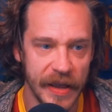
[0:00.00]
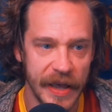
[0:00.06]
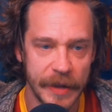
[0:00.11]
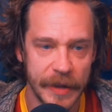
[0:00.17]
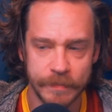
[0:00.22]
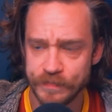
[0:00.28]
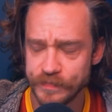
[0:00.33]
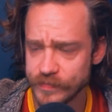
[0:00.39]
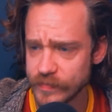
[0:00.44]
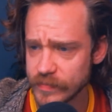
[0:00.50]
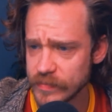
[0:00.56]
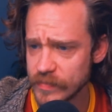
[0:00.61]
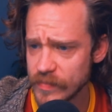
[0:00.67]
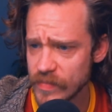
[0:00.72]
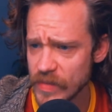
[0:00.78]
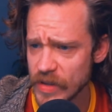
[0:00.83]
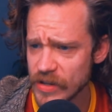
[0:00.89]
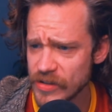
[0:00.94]
again.
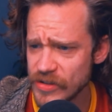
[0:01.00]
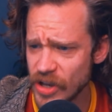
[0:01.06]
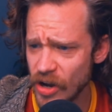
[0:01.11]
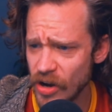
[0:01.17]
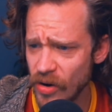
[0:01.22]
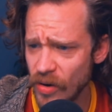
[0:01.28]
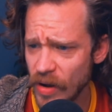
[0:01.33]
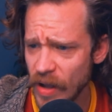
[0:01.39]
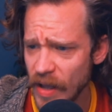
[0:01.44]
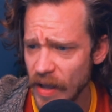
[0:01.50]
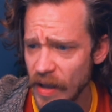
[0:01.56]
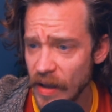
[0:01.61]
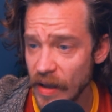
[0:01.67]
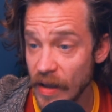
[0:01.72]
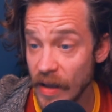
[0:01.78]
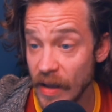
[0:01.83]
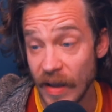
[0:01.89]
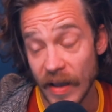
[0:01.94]
So
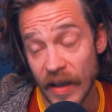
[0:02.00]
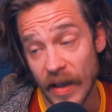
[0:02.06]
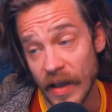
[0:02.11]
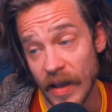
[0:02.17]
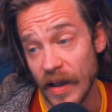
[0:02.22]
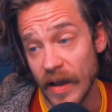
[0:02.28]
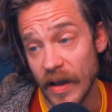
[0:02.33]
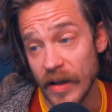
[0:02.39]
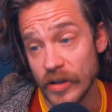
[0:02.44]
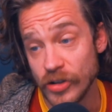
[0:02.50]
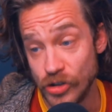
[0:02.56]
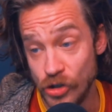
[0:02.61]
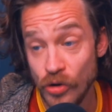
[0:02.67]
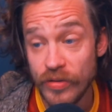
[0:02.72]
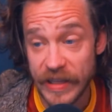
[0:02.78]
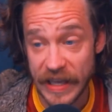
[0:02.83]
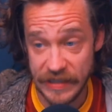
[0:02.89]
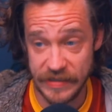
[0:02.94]

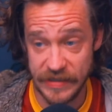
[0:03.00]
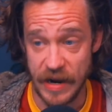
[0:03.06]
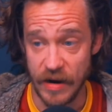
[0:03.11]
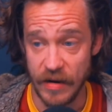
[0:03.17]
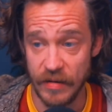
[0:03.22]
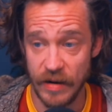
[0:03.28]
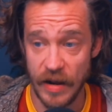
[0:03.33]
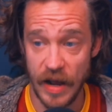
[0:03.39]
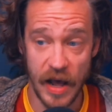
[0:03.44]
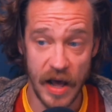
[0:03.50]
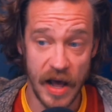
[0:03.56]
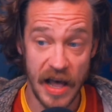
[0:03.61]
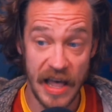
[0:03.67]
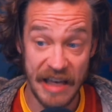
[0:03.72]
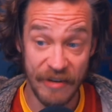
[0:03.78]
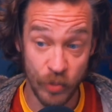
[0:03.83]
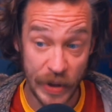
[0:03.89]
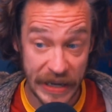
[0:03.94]
2 things there.
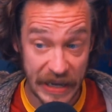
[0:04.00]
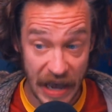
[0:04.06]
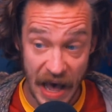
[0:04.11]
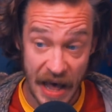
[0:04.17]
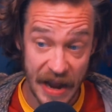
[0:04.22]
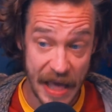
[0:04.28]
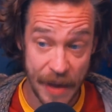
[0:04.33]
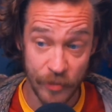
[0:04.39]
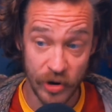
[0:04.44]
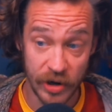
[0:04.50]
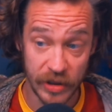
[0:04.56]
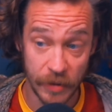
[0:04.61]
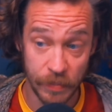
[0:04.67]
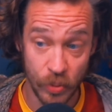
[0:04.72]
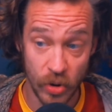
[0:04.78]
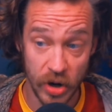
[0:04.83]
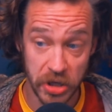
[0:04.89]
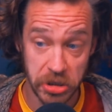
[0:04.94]
If we got Aymeric
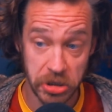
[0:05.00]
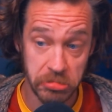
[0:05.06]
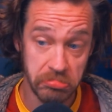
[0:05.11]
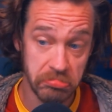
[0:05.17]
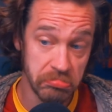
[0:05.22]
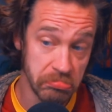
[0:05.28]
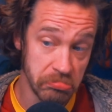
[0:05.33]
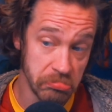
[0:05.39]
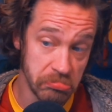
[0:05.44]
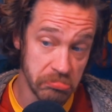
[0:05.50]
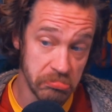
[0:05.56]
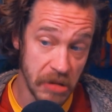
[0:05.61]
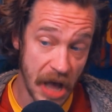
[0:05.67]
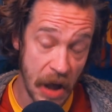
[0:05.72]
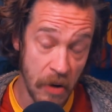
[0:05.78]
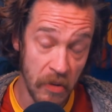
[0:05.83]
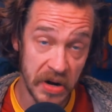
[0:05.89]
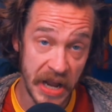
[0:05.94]
Laporte,
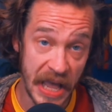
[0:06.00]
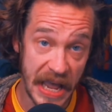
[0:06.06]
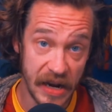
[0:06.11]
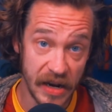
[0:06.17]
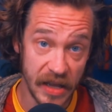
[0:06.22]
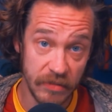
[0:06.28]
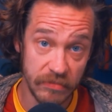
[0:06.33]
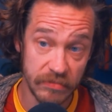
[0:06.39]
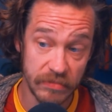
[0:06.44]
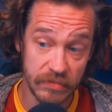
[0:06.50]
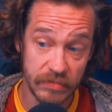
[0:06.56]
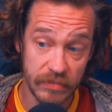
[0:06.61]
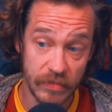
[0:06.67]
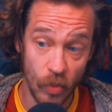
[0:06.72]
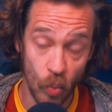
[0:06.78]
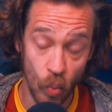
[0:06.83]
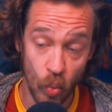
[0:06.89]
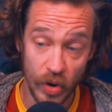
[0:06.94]
I wouldn't hate it.
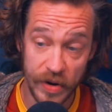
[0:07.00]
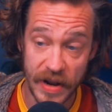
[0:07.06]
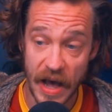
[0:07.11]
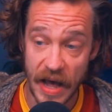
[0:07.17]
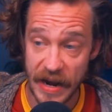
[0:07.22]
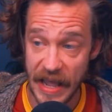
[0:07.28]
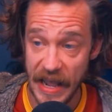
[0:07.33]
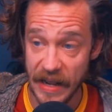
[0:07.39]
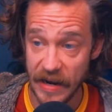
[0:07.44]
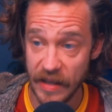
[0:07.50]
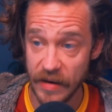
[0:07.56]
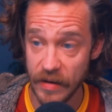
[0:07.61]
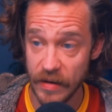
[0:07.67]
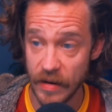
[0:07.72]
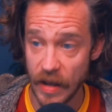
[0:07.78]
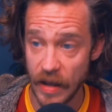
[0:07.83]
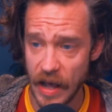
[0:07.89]
Would not hate it.